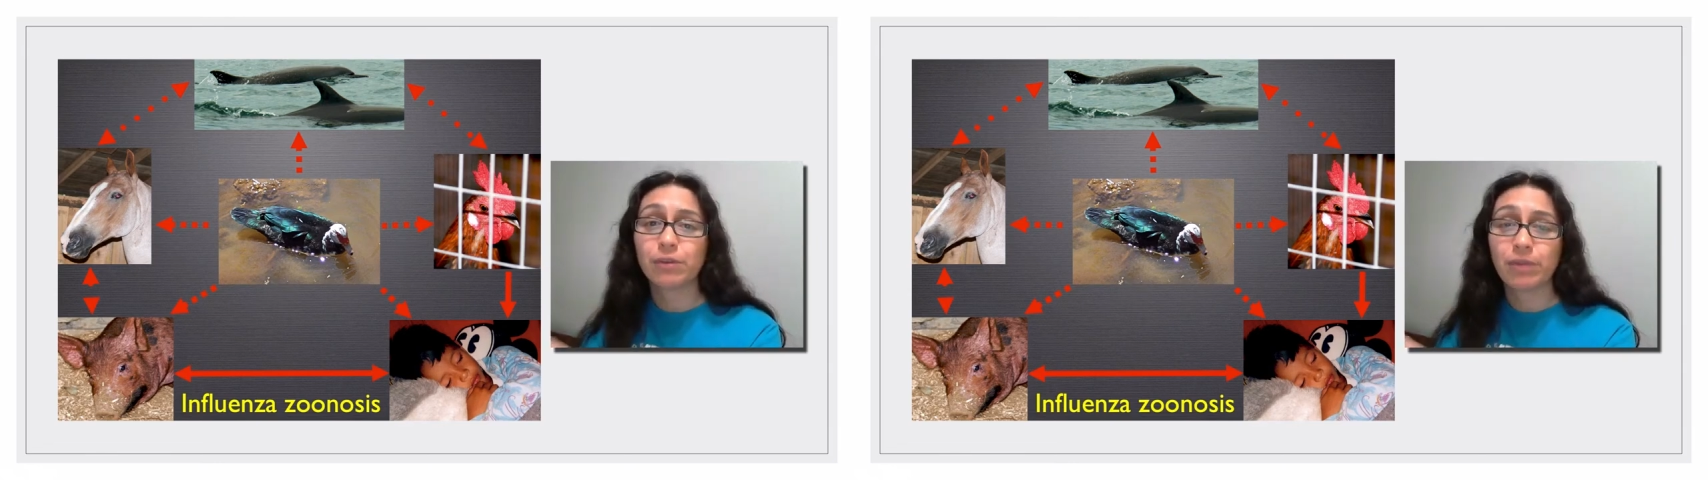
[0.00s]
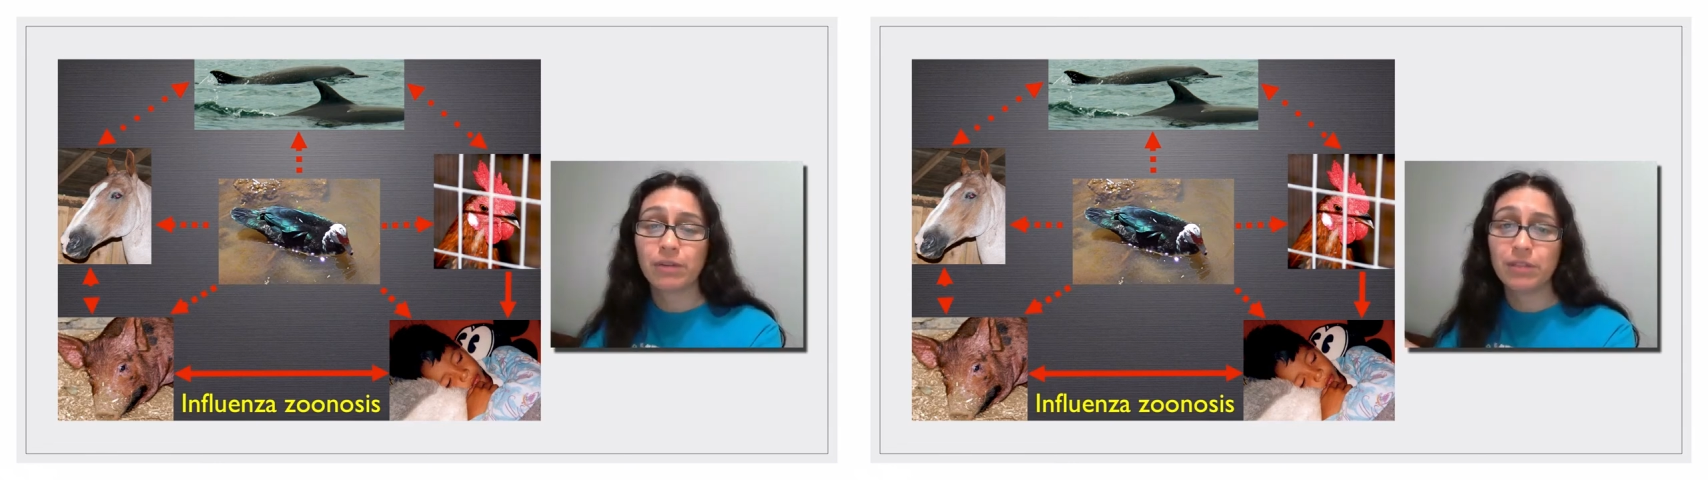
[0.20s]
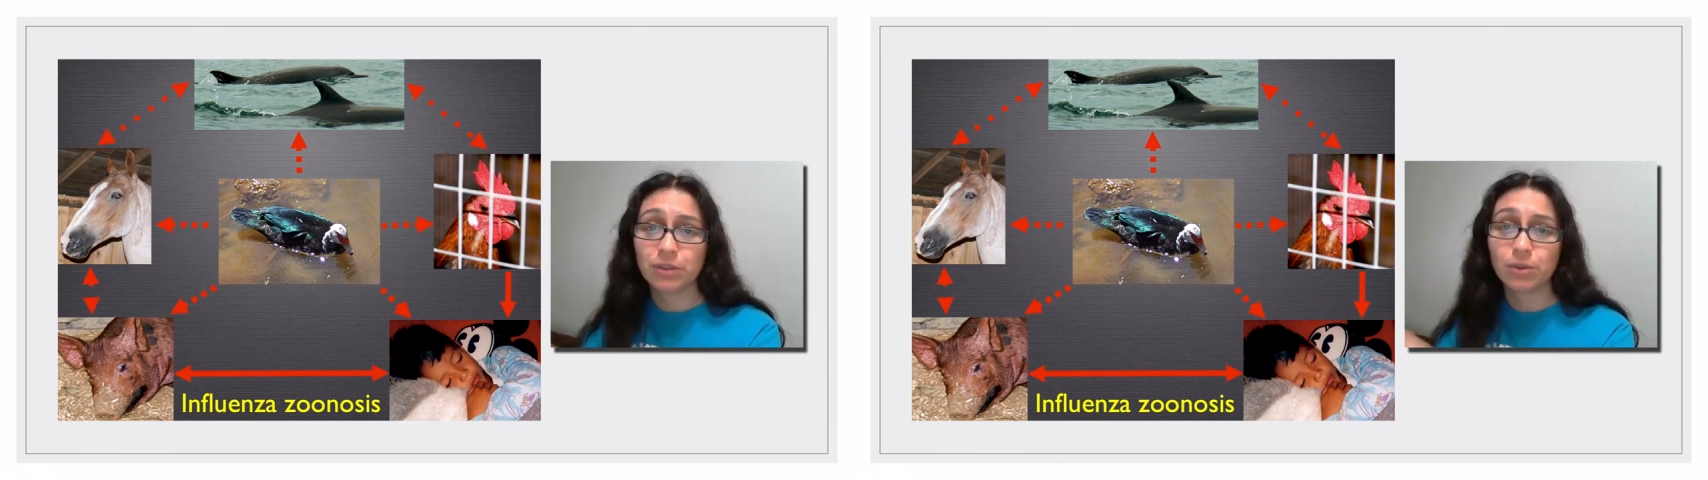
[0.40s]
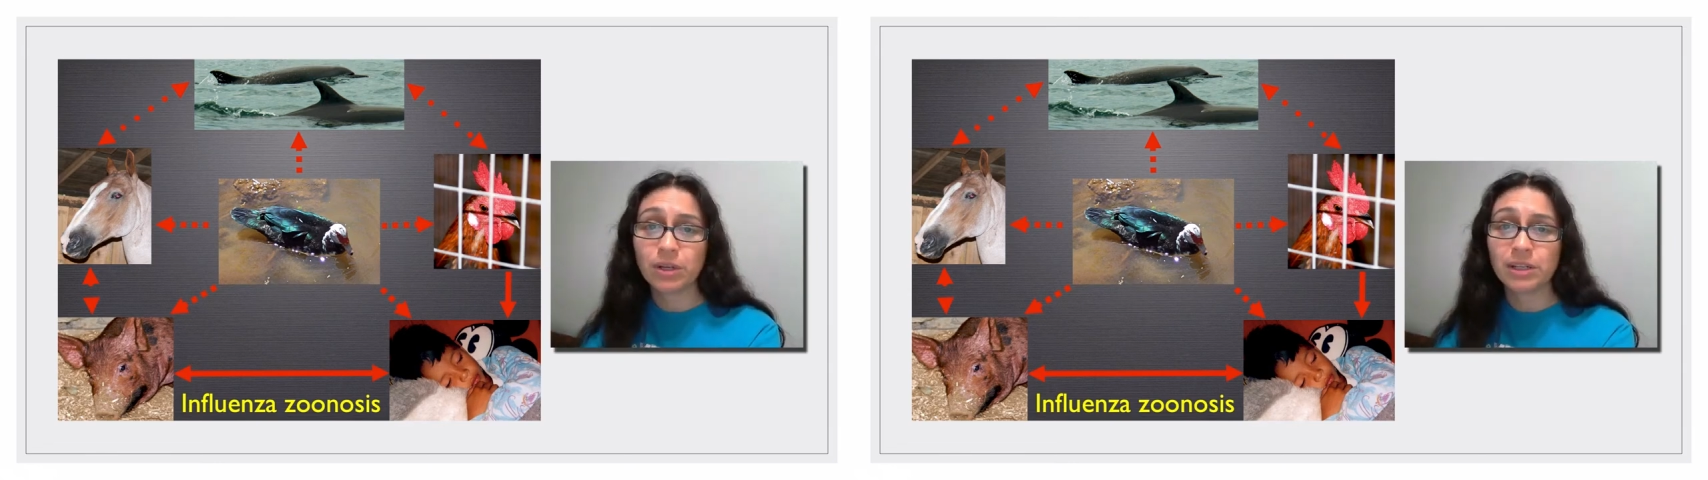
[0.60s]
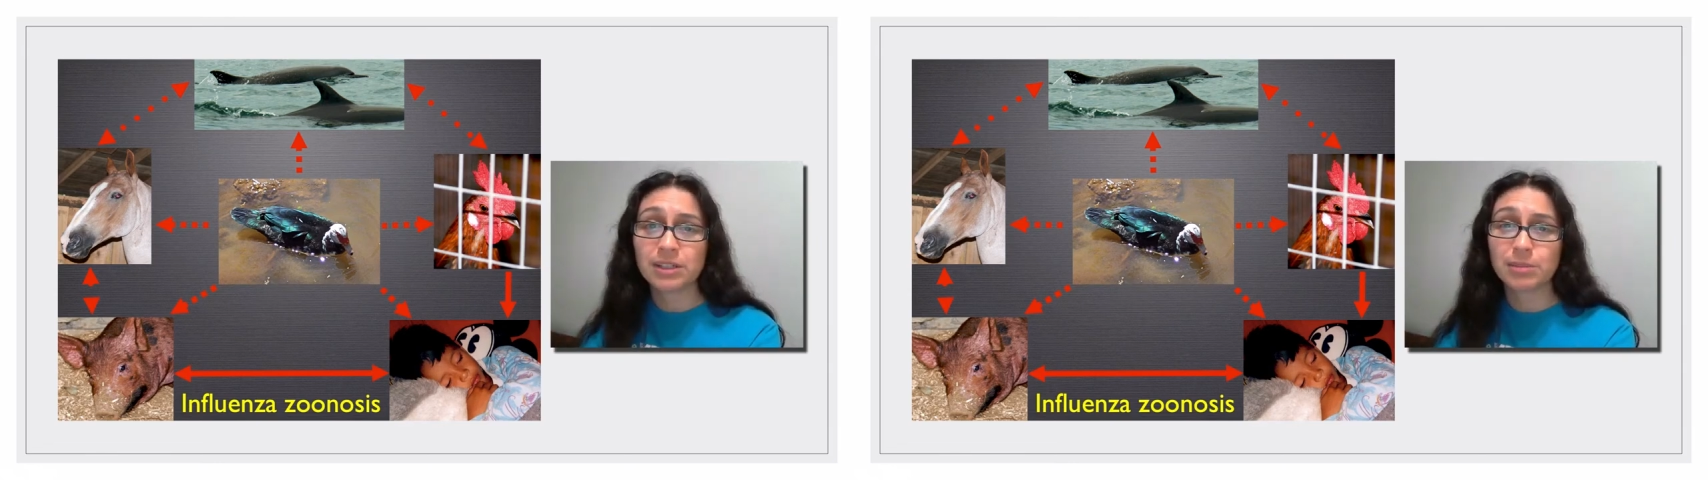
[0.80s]
around these
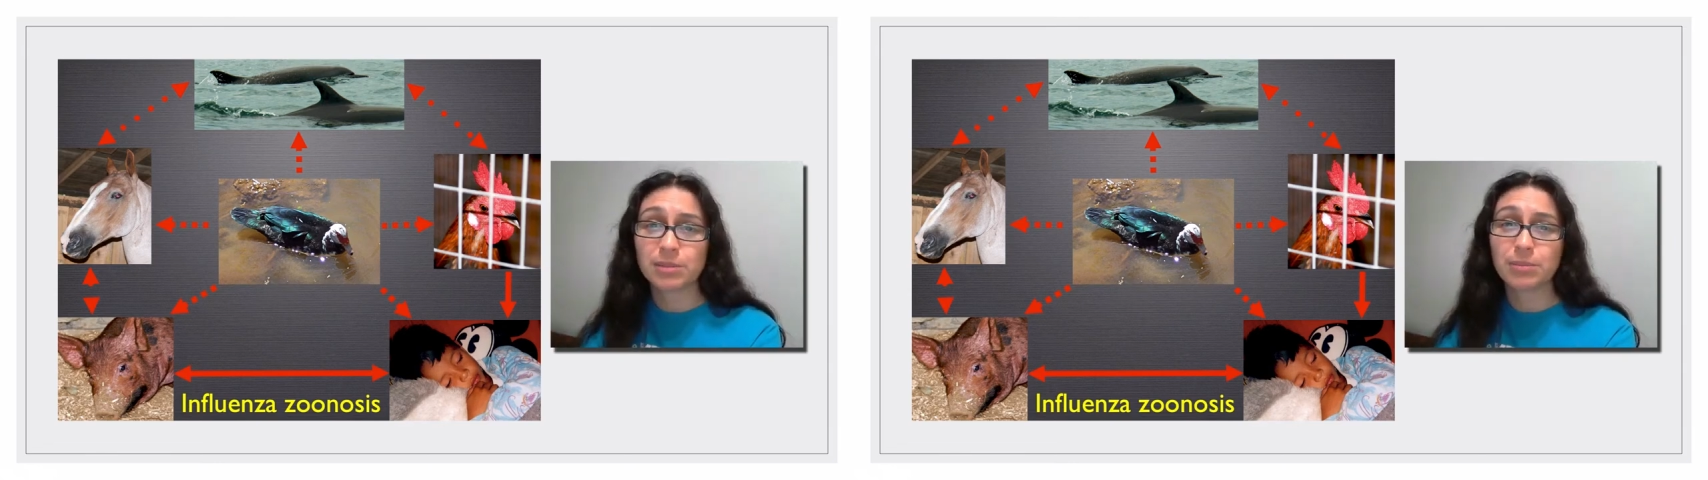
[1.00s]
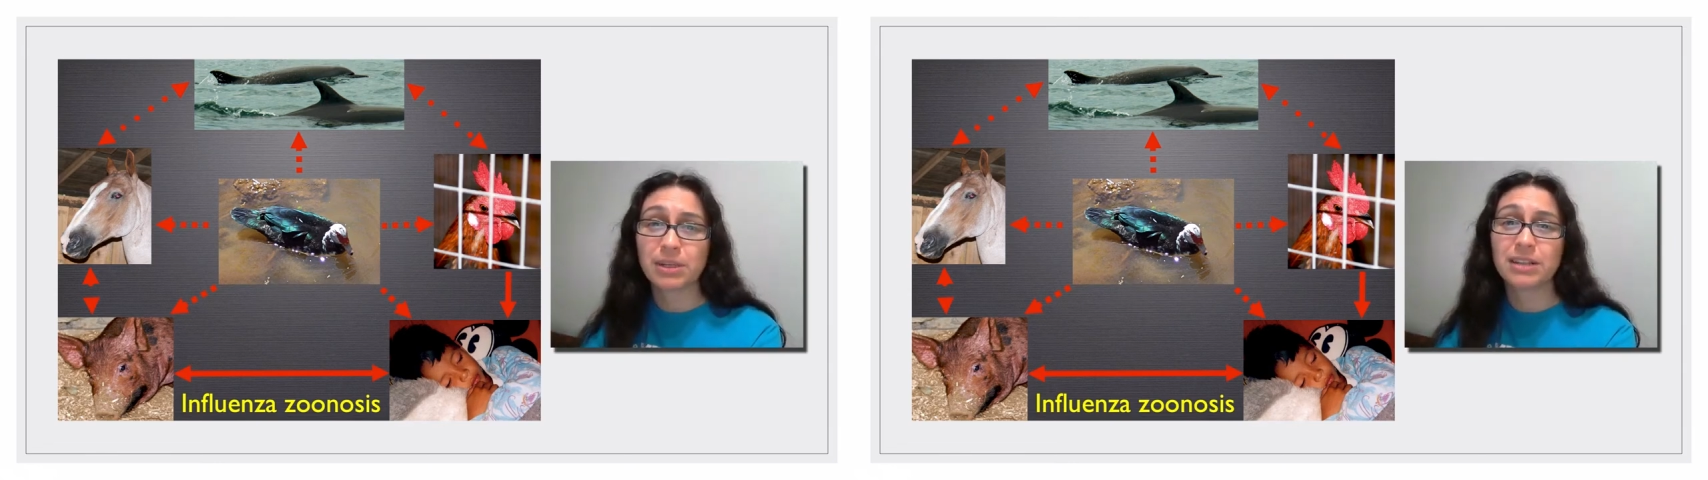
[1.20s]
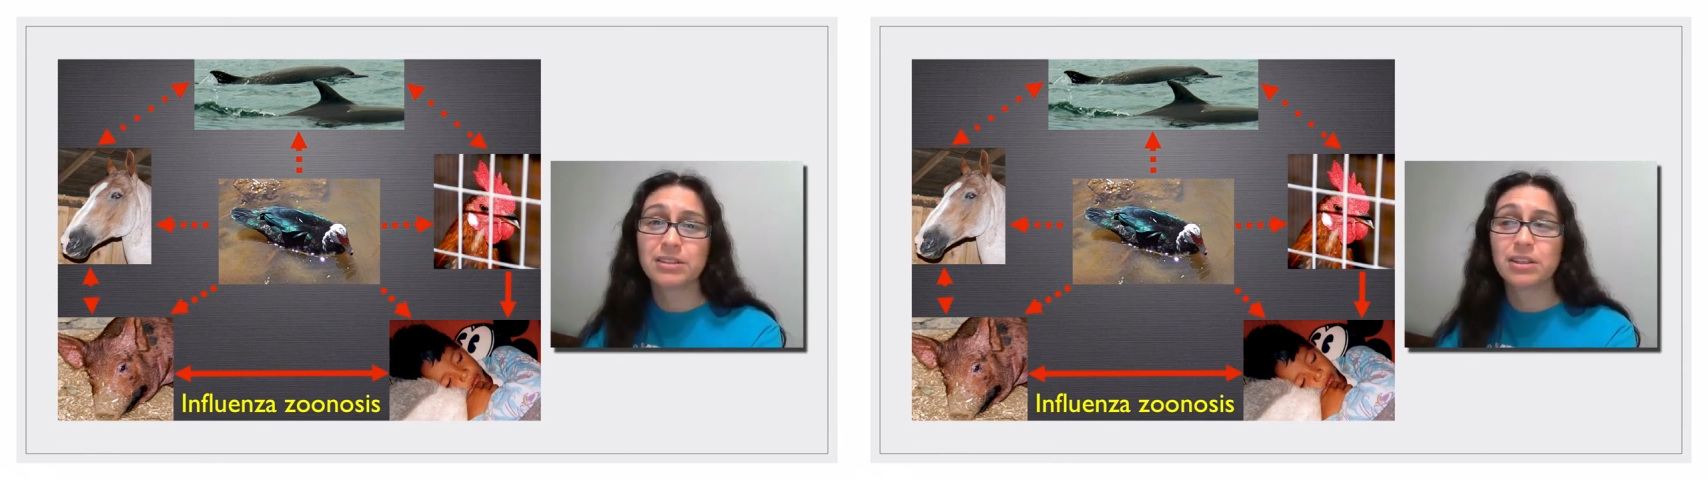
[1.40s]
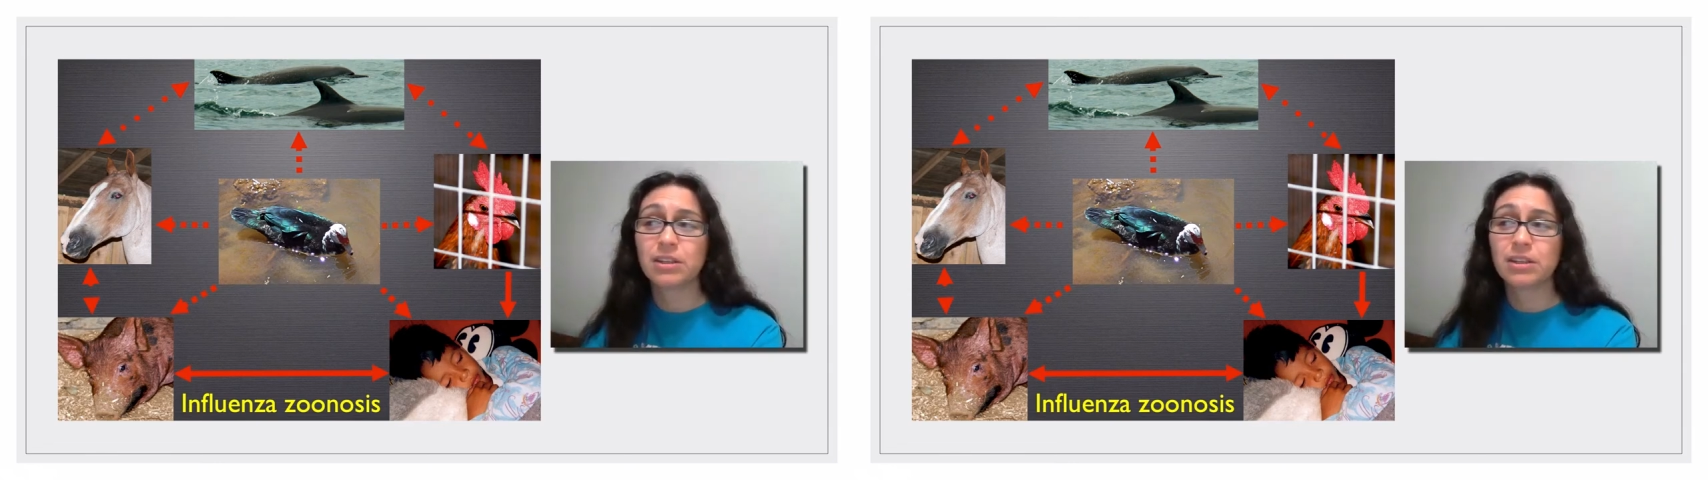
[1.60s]
organisms because